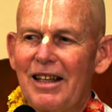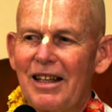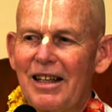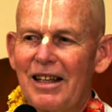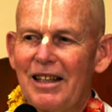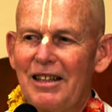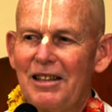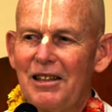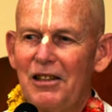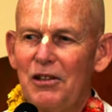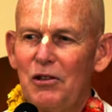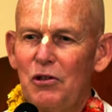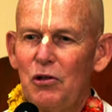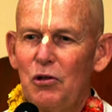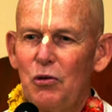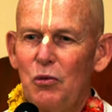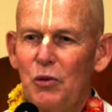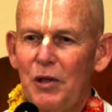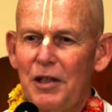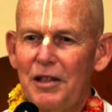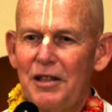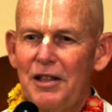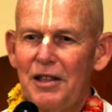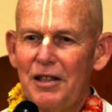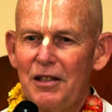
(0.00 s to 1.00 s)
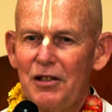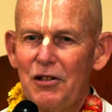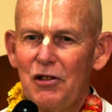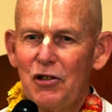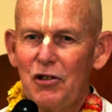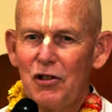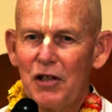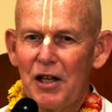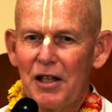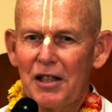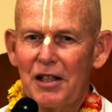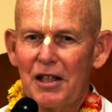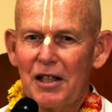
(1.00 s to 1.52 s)
because he knew we needed
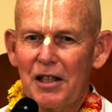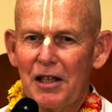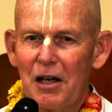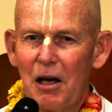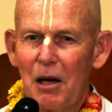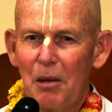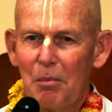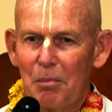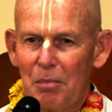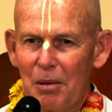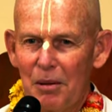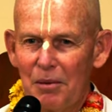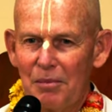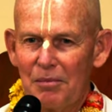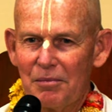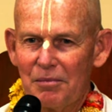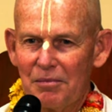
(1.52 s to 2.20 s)
shaking up.